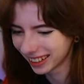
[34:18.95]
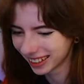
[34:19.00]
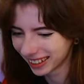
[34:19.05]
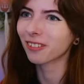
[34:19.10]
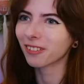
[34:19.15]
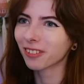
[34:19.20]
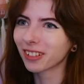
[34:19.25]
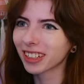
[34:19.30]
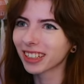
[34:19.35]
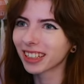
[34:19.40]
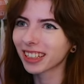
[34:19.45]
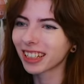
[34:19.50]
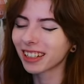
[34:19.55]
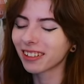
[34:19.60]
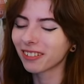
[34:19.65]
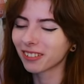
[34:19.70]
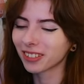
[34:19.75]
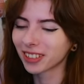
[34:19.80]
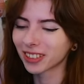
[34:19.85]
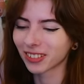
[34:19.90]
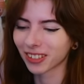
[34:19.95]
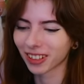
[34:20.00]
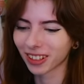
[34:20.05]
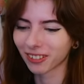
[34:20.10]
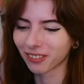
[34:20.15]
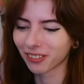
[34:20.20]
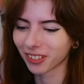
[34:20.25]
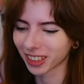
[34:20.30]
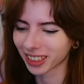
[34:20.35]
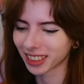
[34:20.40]
Really was one of
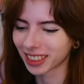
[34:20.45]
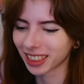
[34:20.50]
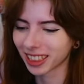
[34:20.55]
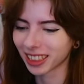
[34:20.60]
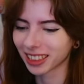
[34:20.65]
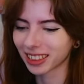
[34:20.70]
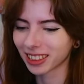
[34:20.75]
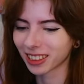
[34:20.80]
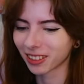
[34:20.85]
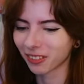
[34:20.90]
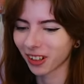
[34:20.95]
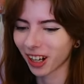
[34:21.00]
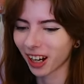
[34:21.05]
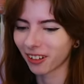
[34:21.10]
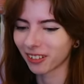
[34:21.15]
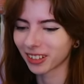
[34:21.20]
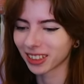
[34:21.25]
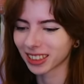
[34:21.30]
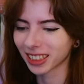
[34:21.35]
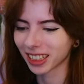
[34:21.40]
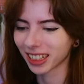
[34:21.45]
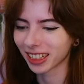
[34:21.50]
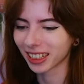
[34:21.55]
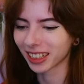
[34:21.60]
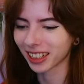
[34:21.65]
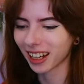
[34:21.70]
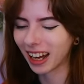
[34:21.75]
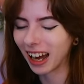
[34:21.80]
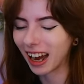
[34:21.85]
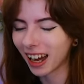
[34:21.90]
the first scenes where I was
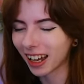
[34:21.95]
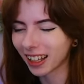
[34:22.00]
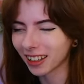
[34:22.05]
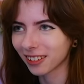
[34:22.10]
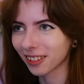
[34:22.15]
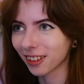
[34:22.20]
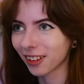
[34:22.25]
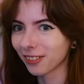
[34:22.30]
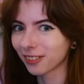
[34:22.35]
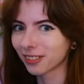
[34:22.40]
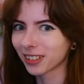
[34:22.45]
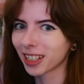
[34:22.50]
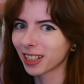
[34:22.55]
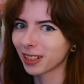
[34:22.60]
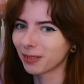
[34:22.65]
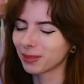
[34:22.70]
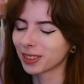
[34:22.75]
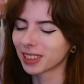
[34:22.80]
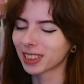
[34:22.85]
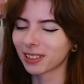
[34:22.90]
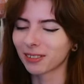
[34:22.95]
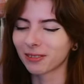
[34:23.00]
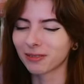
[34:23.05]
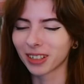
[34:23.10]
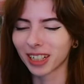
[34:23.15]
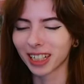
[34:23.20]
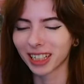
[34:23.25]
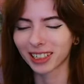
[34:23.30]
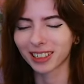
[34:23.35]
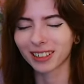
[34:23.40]
like, I love Kim so
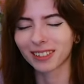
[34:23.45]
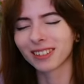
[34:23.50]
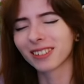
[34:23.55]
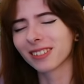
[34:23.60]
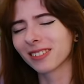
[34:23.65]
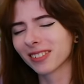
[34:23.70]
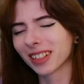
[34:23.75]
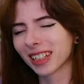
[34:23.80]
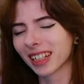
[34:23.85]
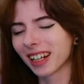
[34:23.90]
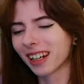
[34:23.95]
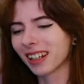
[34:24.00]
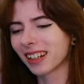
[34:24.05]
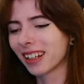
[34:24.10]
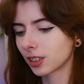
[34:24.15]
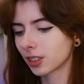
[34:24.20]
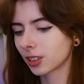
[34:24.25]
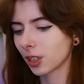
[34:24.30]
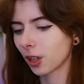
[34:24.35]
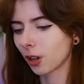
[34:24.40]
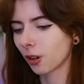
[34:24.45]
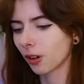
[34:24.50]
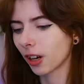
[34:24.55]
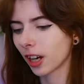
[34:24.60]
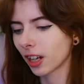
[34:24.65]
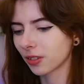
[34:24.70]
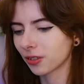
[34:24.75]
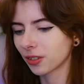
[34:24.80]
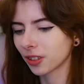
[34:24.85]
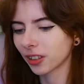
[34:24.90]
much. Oh my god. So
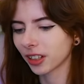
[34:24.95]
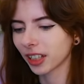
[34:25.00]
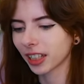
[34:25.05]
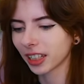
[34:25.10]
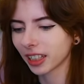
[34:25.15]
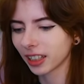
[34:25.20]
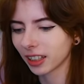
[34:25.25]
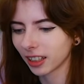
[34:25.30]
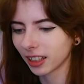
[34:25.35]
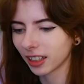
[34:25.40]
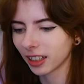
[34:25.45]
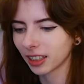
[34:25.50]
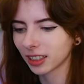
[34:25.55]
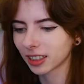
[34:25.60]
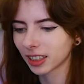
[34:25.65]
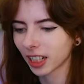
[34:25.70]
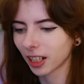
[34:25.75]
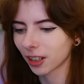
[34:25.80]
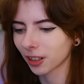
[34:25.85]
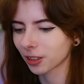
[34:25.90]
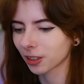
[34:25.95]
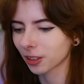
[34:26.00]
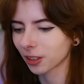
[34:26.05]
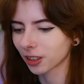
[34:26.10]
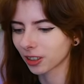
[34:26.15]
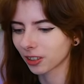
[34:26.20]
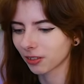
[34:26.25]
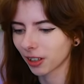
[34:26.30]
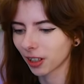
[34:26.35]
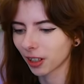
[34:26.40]
I feel like his character
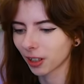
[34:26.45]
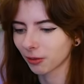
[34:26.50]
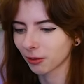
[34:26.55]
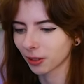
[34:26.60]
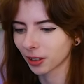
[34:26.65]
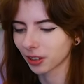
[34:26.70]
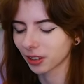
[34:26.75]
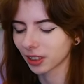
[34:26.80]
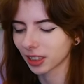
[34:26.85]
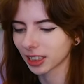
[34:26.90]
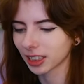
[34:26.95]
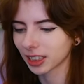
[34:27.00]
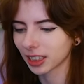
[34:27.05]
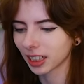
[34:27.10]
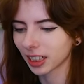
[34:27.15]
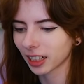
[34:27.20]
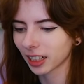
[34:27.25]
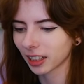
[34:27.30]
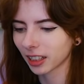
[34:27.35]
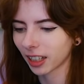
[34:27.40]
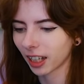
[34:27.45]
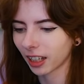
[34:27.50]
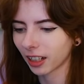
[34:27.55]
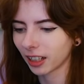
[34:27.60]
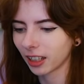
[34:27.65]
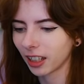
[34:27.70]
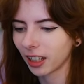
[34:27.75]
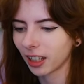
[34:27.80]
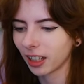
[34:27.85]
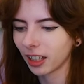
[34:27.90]
is very realistic in
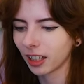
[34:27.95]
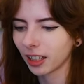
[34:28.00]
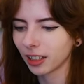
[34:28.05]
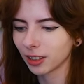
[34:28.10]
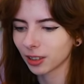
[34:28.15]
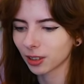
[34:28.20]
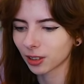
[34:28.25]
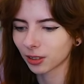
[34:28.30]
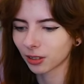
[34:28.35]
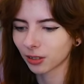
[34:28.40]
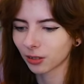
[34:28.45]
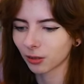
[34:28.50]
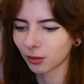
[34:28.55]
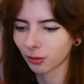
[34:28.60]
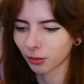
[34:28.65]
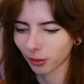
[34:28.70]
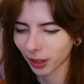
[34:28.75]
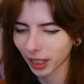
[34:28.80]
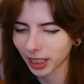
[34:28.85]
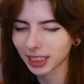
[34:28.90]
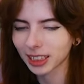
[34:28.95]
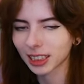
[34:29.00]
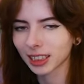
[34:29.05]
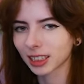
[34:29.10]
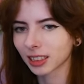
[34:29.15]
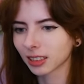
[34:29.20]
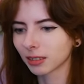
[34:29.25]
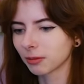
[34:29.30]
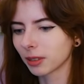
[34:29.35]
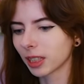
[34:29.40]
that his
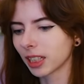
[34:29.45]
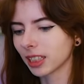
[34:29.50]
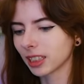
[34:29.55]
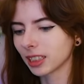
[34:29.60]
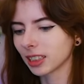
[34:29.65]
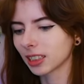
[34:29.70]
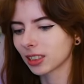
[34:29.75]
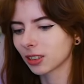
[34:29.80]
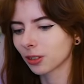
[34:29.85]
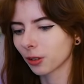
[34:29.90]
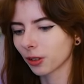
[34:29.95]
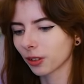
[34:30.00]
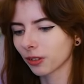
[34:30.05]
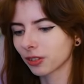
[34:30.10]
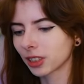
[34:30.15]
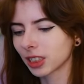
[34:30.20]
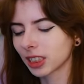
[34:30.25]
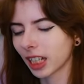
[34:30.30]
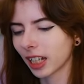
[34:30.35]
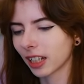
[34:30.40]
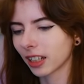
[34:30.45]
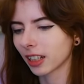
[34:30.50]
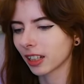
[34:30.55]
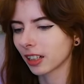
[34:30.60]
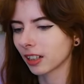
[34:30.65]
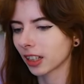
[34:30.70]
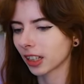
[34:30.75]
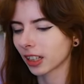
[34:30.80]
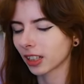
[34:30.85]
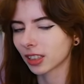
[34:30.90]
racism is sort of said
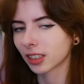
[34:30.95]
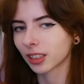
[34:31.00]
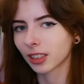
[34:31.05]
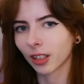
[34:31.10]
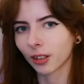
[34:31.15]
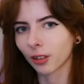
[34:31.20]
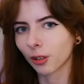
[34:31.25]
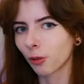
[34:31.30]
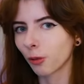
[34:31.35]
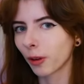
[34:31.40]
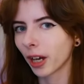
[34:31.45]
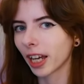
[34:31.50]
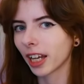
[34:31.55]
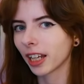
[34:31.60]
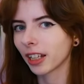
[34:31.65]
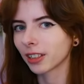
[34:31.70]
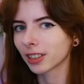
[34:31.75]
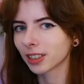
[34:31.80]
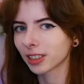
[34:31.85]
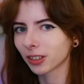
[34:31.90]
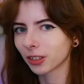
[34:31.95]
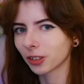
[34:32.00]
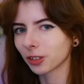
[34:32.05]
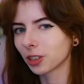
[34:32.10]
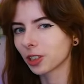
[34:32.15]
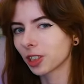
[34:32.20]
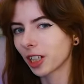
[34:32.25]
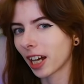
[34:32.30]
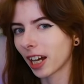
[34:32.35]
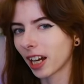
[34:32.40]
in like a subtle way, a subtle
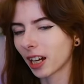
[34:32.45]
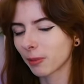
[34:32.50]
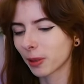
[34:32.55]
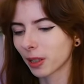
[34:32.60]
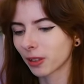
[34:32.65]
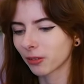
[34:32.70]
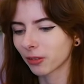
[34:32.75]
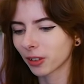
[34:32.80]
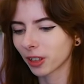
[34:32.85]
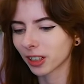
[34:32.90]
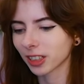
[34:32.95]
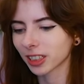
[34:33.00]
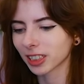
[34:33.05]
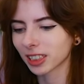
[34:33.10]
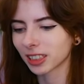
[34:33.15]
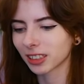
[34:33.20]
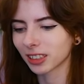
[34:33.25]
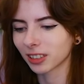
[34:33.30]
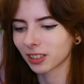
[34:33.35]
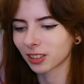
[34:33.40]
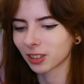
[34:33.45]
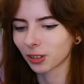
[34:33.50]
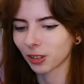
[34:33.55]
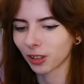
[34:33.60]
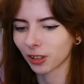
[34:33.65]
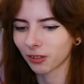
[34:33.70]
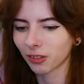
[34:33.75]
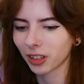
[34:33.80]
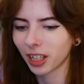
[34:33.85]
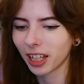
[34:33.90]
jab at first to
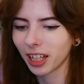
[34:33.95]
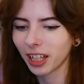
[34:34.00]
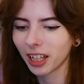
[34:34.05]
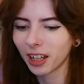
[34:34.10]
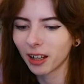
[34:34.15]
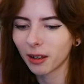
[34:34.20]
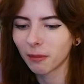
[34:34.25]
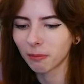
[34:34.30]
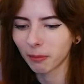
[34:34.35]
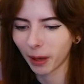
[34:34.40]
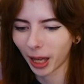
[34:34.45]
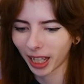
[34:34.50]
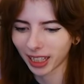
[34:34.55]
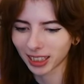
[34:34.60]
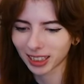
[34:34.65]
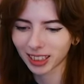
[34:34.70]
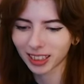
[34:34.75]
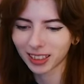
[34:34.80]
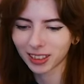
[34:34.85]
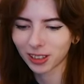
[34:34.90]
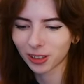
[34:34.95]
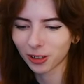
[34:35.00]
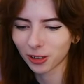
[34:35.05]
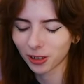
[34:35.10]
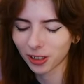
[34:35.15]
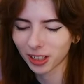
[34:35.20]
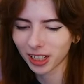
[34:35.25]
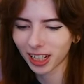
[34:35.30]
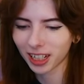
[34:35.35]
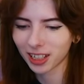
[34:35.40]
sort of mask his
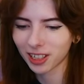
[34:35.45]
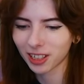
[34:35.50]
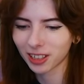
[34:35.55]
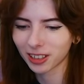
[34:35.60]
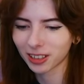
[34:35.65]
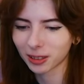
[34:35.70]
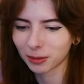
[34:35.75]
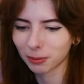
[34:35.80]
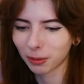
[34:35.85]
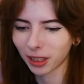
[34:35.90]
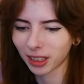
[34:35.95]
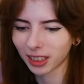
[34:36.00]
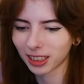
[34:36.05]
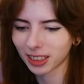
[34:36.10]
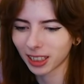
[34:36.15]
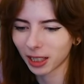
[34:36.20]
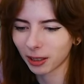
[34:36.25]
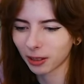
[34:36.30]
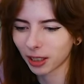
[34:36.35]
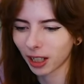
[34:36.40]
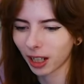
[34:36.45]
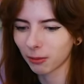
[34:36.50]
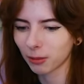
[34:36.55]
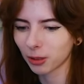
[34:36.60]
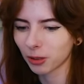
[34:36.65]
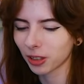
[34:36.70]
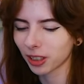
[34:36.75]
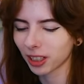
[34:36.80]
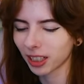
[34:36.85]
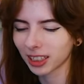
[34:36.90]
true intentions, but at the same time
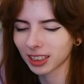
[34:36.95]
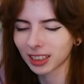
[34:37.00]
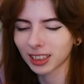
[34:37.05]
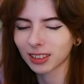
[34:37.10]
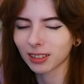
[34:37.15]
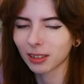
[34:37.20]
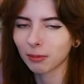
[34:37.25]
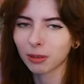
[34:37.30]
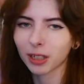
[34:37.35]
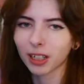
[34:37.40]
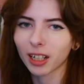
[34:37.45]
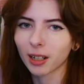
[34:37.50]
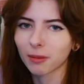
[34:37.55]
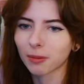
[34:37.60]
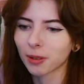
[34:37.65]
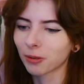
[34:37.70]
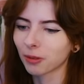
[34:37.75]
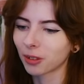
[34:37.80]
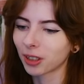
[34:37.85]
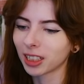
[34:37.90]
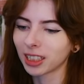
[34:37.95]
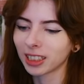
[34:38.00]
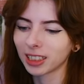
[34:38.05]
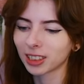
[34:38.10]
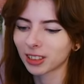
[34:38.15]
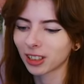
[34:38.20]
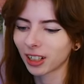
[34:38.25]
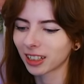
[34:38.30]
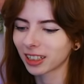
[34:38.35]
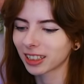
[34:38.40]
you can instantly pick up on what
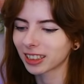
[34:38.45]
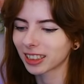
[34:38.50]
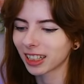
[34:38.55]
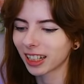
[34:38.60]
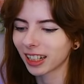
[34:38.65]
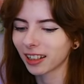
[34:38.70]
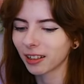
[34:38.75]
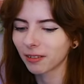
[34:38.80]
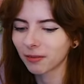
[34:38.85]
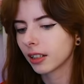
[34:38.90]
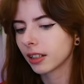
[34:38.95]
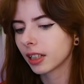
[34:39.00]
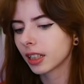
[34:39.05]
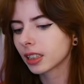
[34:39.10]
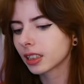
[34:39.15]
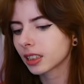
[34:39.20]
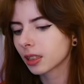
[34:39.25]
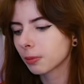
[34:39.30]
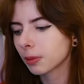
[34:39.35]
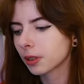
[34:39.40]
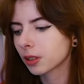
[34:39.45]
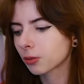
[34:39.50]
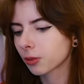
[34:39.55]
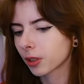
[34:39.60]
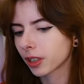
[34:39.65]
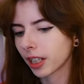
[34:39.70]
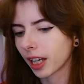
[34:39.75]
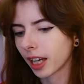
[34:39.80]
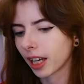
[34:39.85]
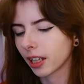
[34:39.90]
he's trying to say. Next up is
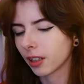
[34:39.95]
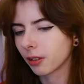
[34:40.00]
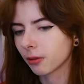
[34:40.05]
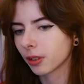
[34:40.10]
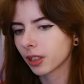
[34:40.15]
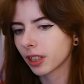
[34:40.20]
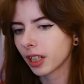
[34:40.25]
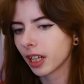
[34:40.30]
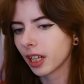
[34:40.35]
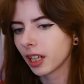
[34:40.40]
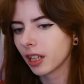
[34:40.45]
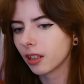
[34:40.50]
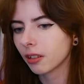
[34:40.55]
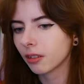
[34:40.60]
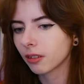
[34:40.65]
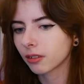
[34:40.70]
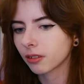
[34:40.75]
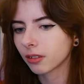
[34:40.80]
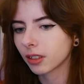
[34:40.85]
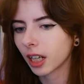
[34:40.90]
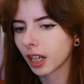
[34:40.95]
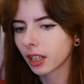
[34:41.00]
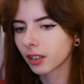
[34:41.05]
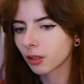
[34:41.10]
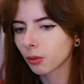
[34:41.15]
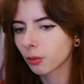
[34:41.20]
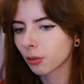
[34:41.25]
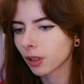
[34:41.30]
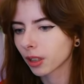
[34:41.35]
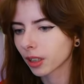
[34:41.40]
Renee. Renee,
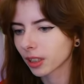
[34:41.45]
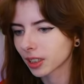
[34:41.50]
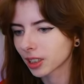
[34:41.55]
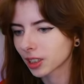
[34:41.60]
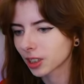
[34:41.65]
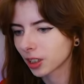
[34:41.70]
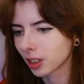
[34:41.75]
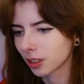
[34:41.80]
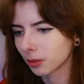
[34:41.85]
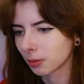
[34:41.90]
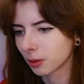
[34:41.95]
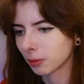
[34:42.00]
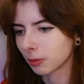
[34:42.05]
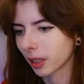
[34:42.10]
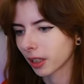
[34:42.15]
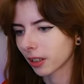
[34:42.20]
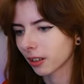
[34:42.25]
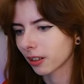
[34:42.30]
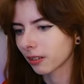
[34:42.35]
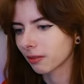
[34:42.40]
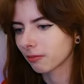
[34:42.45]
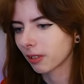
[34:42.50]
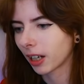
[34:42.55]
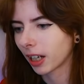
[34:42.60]
not the worst, could be better.